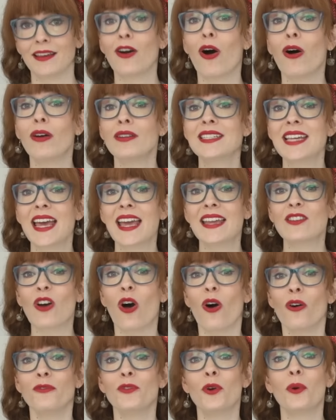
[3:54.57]
The content
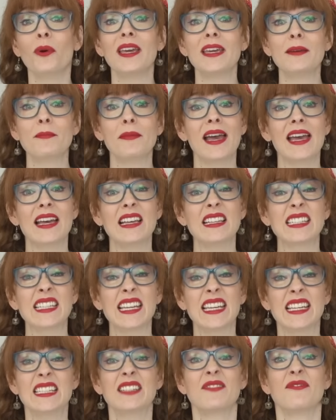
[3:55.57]
of your emails
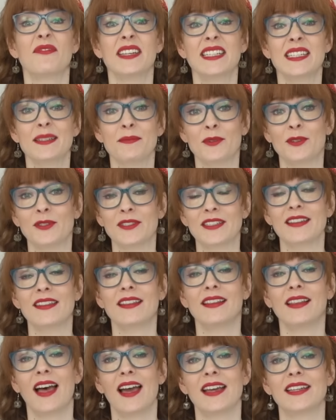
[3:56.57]
is visible to
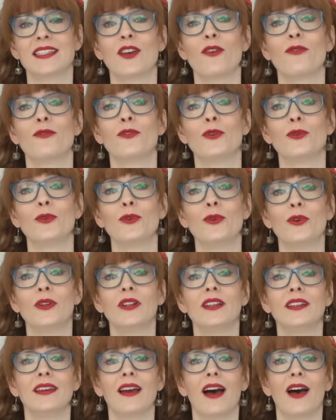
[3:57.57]
the likes of
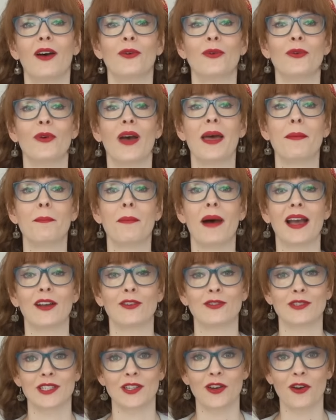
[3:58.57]
Google, Yahoo, and
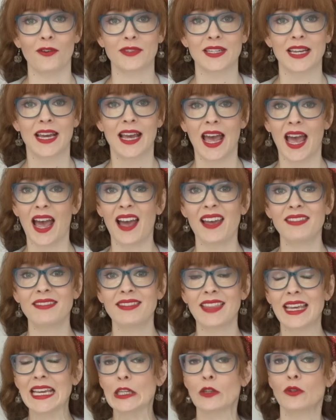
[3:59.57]
Microsoft.
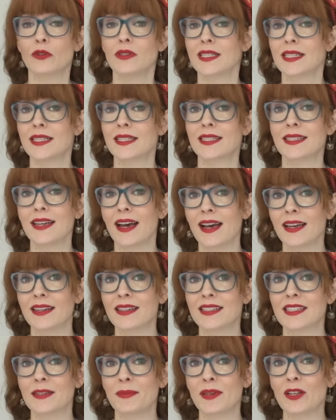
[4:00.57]
And they use this
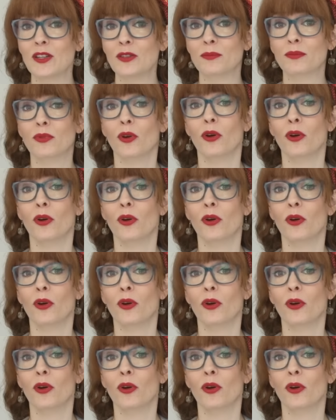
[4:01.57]
data to build